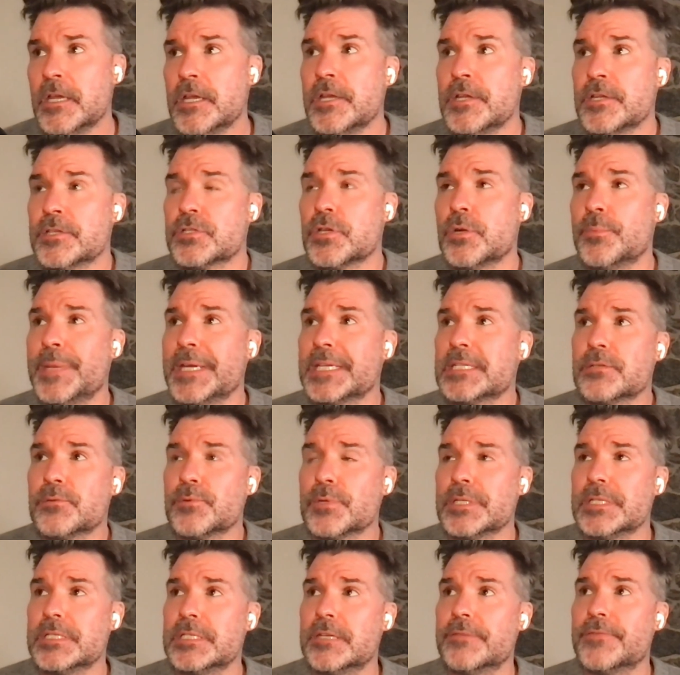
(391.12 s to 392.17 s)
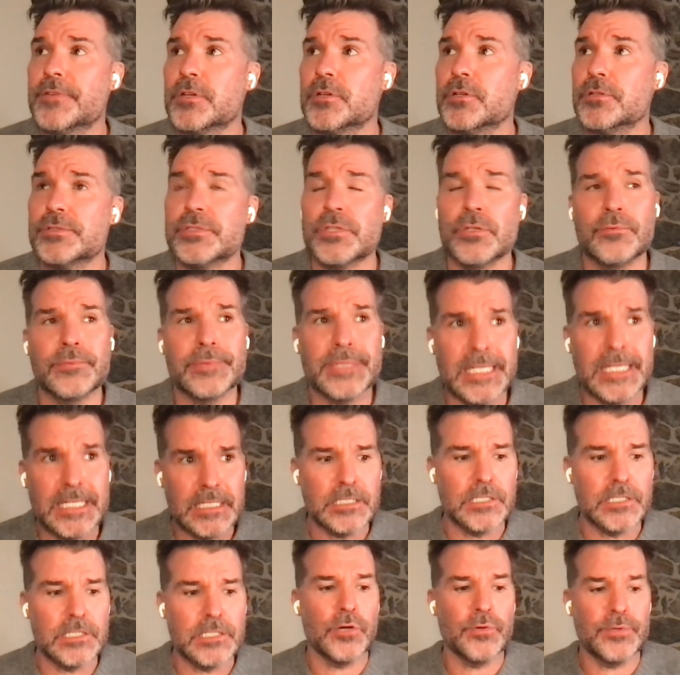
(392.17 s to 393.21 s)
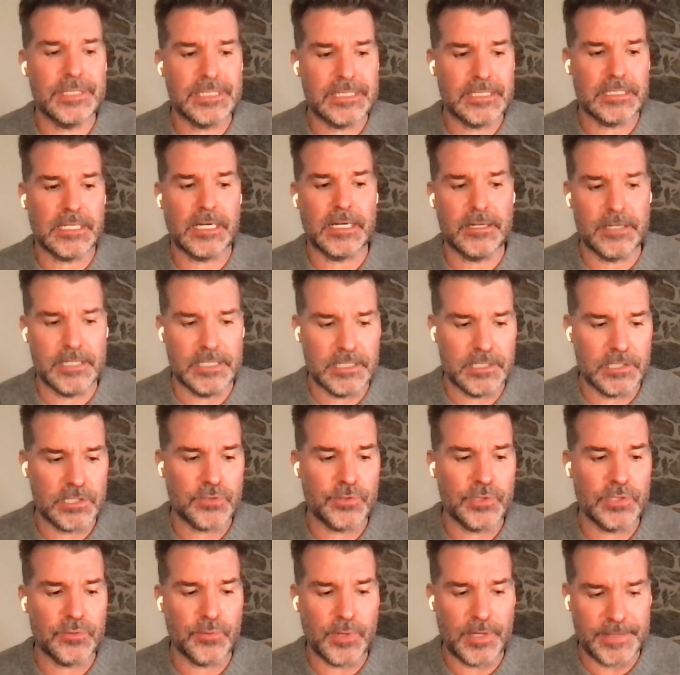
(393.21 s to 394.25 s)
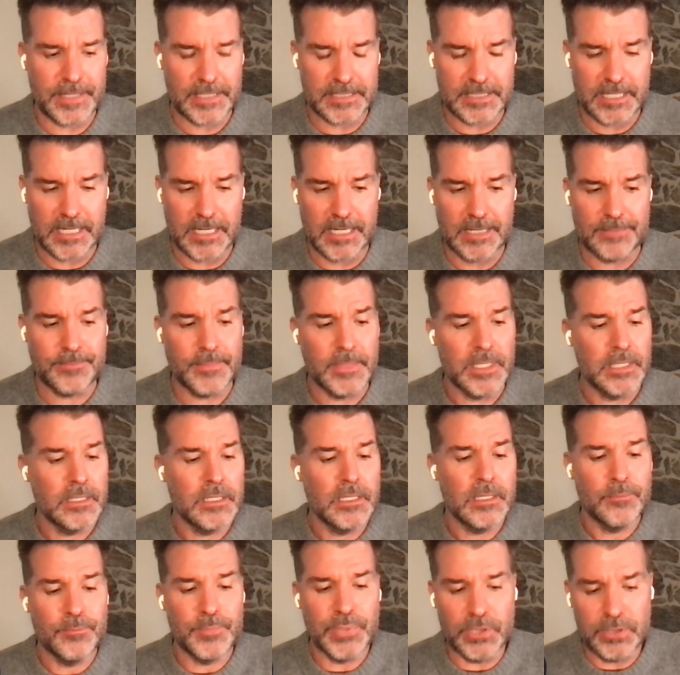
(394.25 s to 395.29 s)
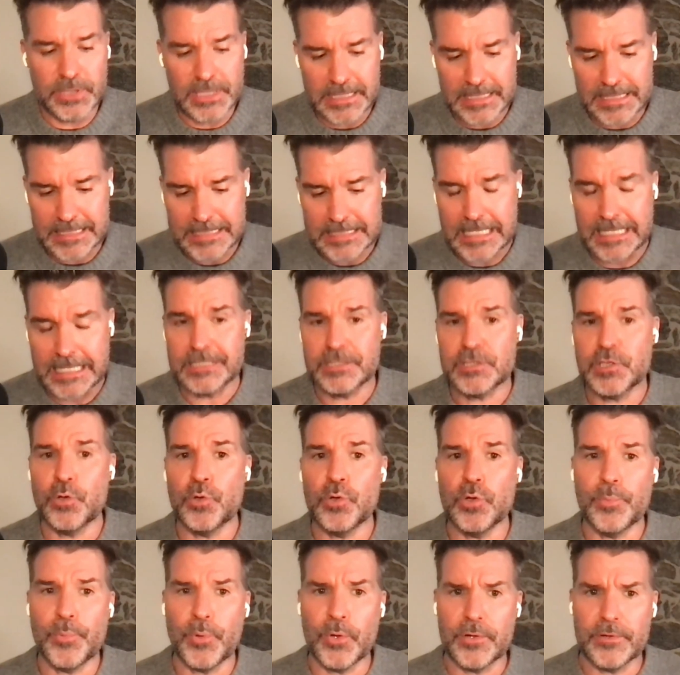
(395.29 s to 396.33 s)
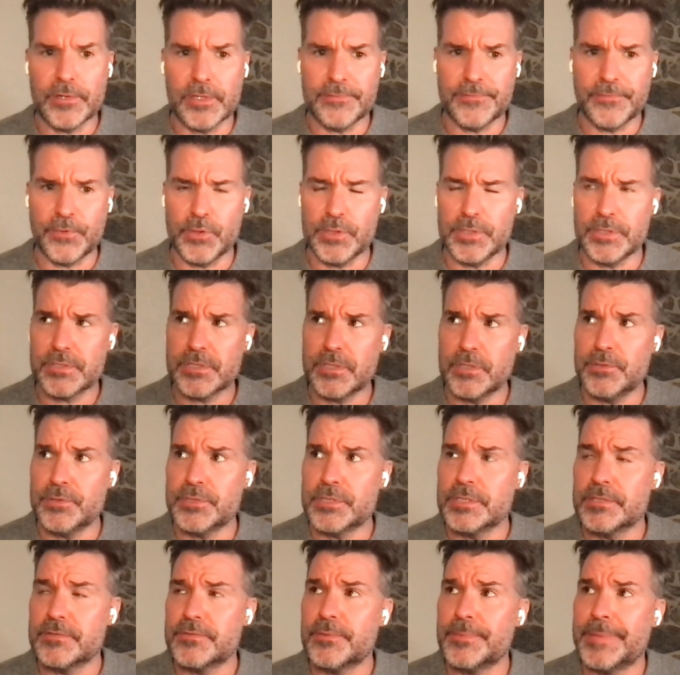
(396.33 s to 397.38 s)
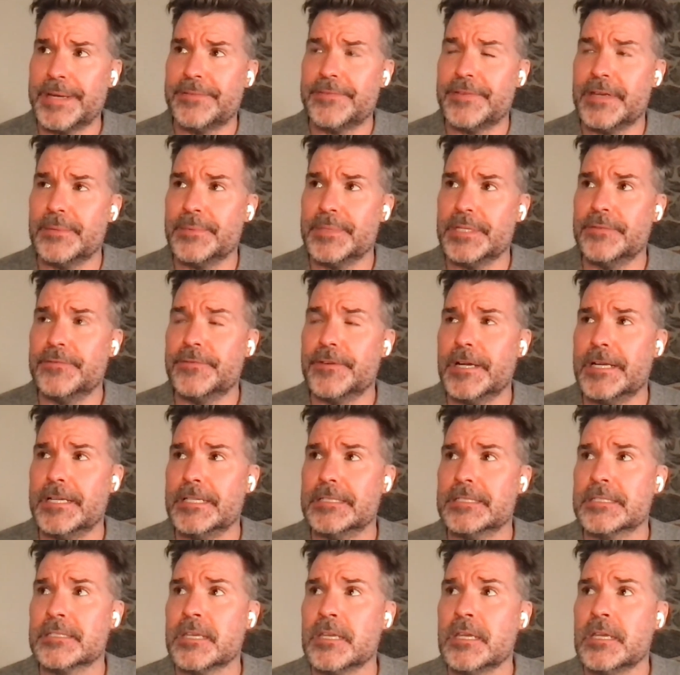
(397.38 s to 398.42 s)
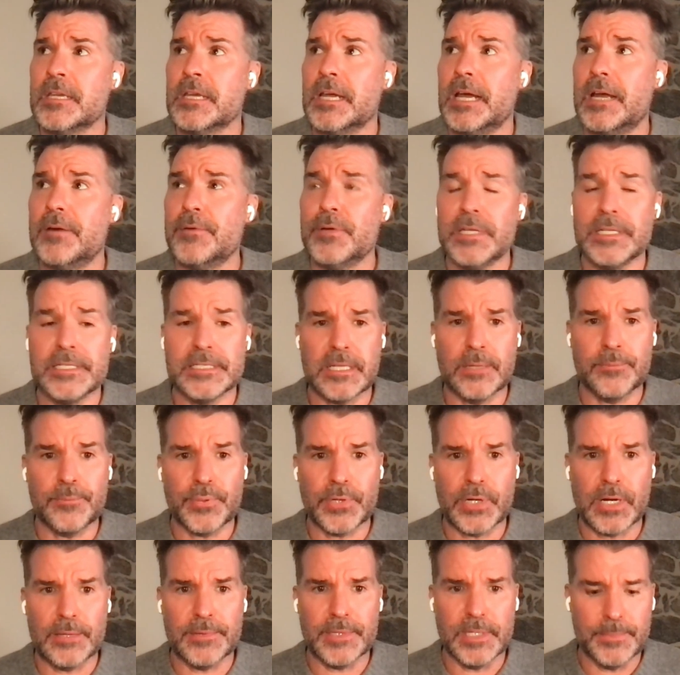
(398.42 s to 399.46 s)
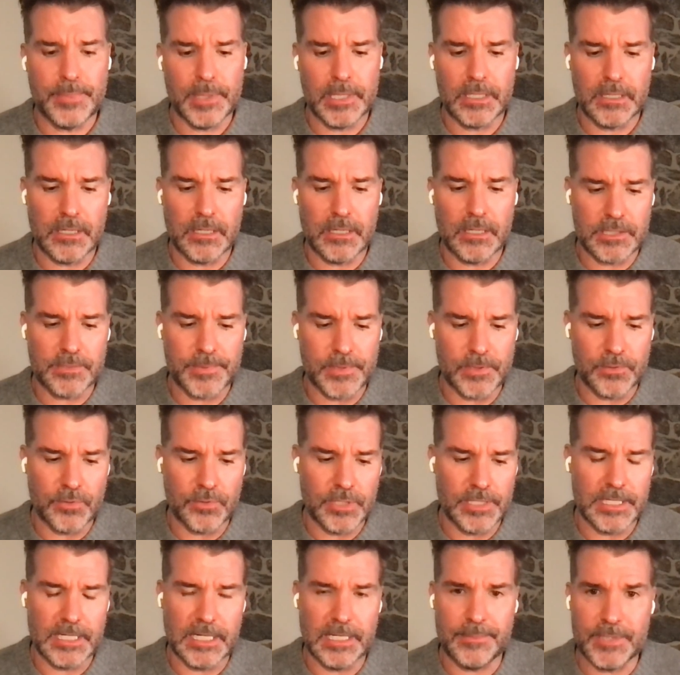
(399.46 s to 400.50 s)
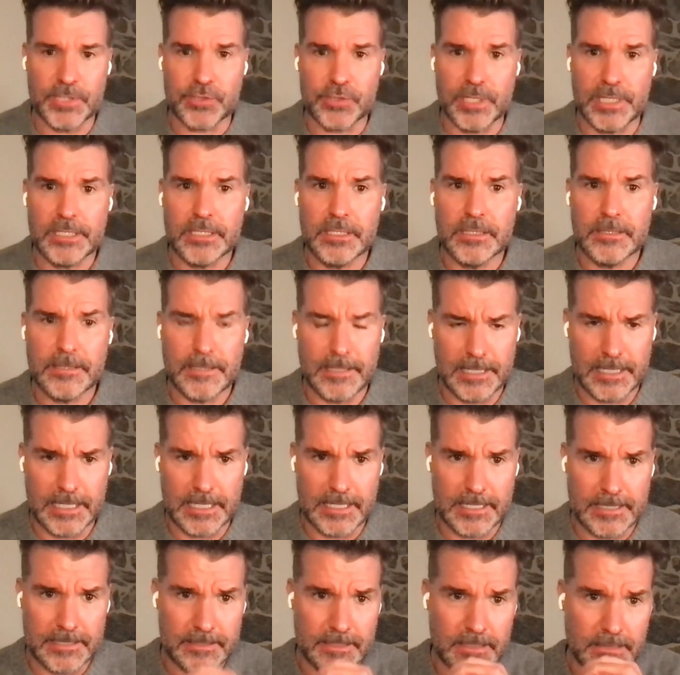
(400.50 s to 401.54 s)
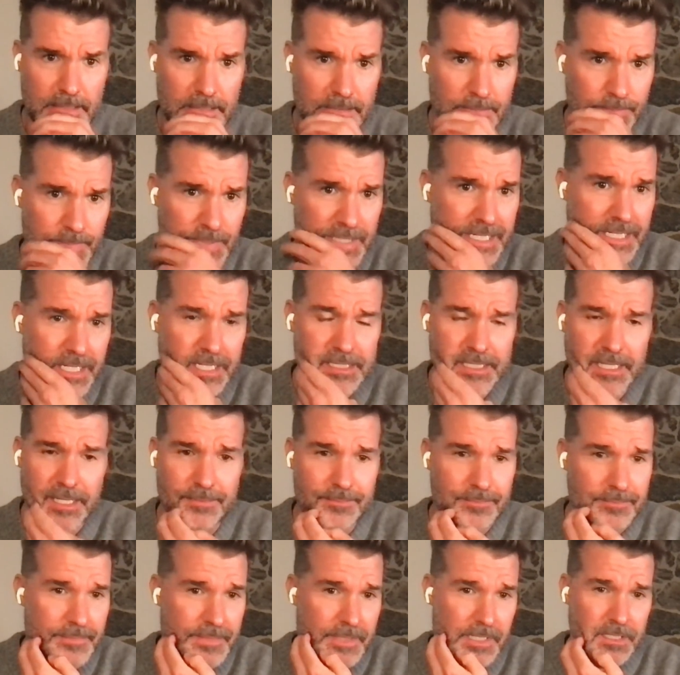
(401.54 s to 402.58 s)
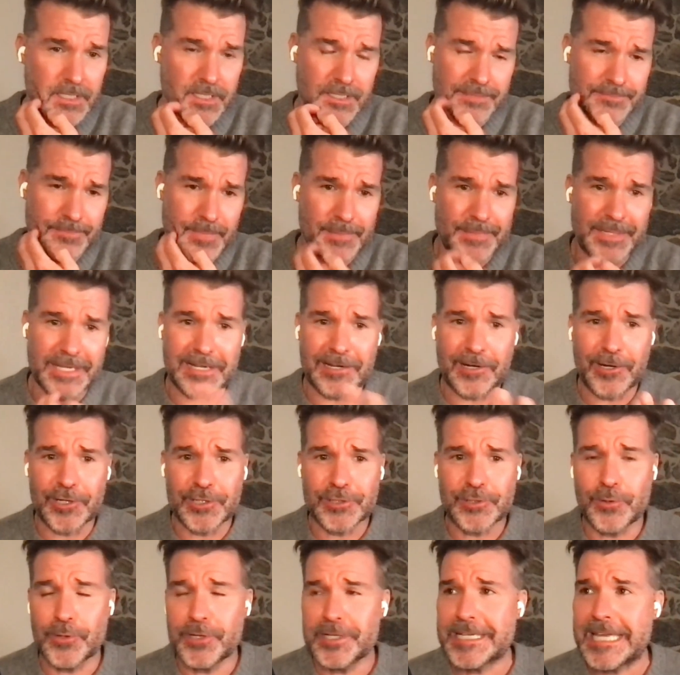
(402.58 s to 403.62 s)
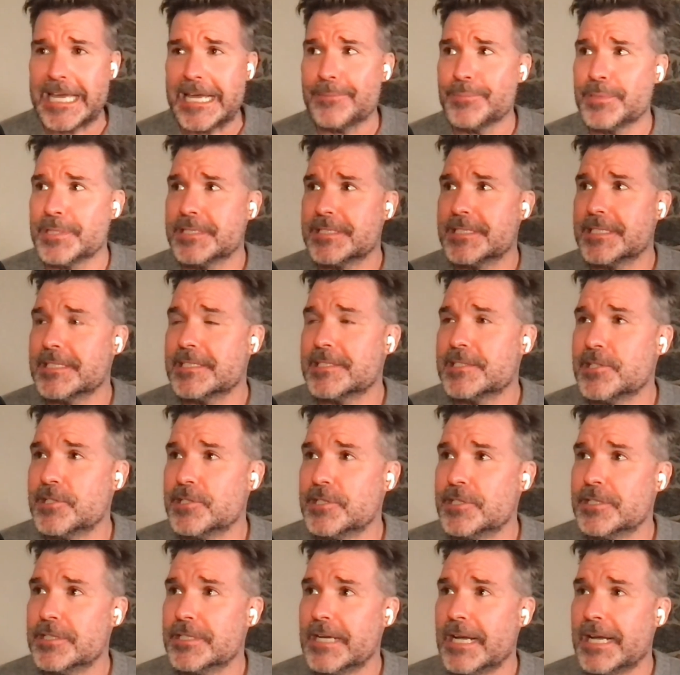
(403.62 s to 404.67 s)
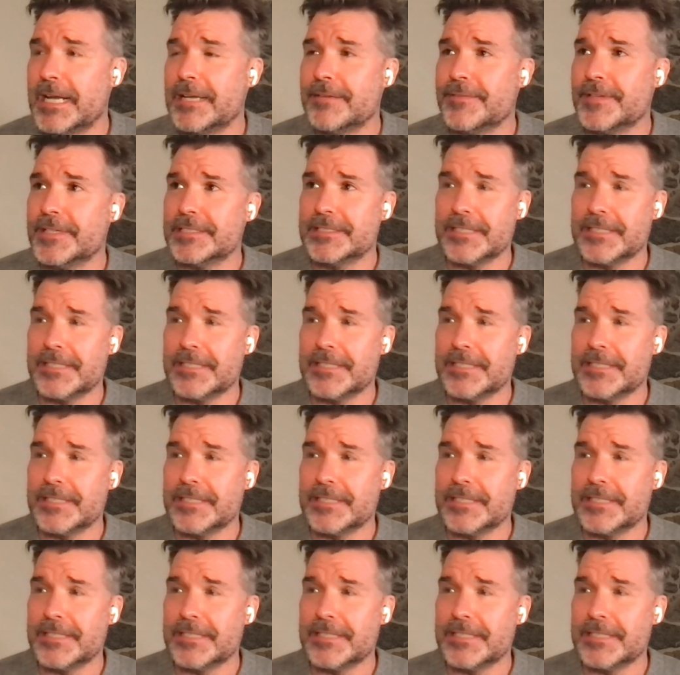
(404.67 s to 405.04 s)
So it makes it really difficult. So getting to know this entire industry throughout that time, building these kind of total portfolio solutions for my family and friends, I realized I'm probably a better entrepreneur than I am a trader. And because I'm maybe a hardcore capitalist exterior, I have